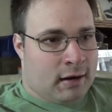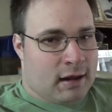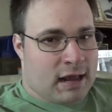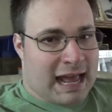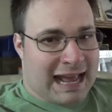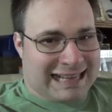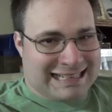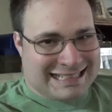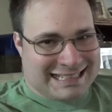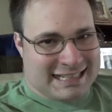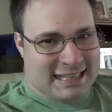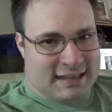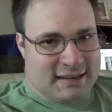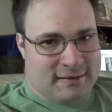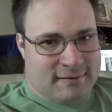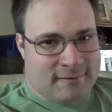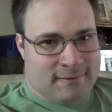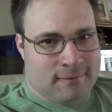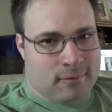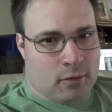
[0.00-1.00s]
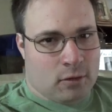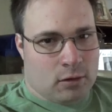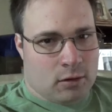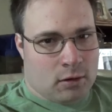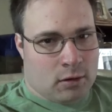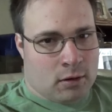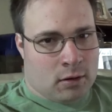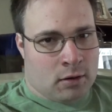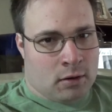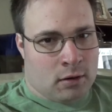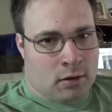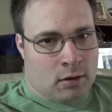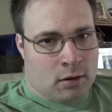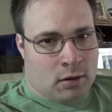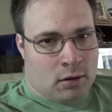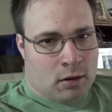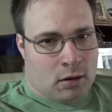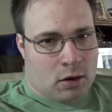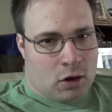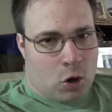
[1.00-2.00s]
asking for
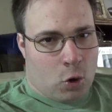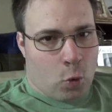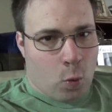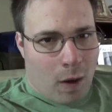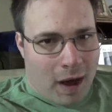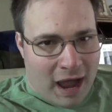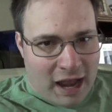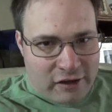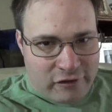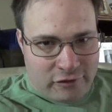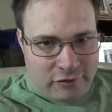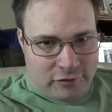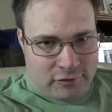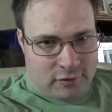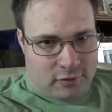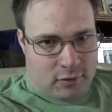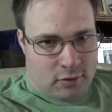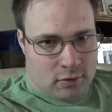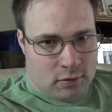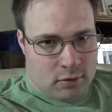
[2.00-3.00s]
a wife?